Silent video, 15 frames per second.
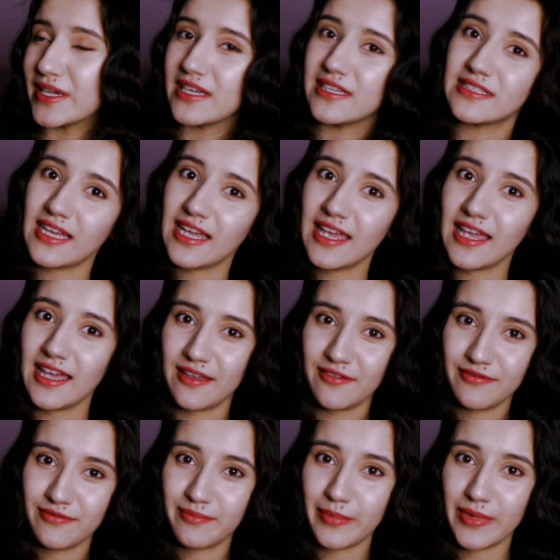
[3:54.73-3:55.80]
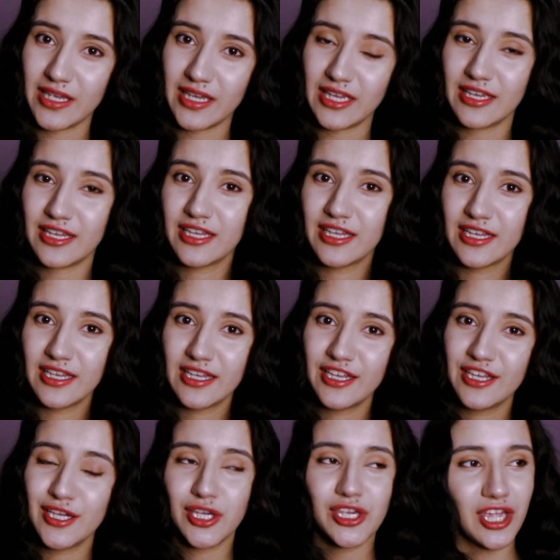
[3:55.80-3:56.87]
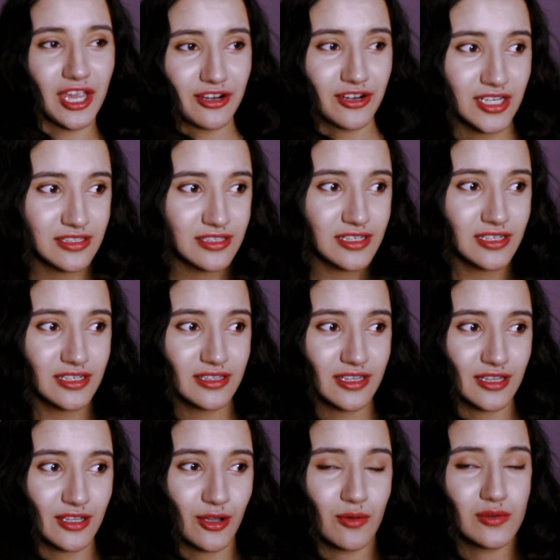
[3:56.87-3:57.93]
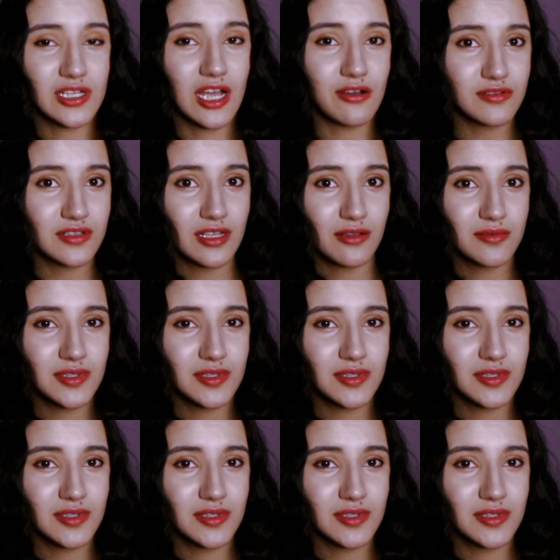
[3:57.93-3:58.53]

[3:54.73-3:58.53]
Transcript: because I have my character that goes out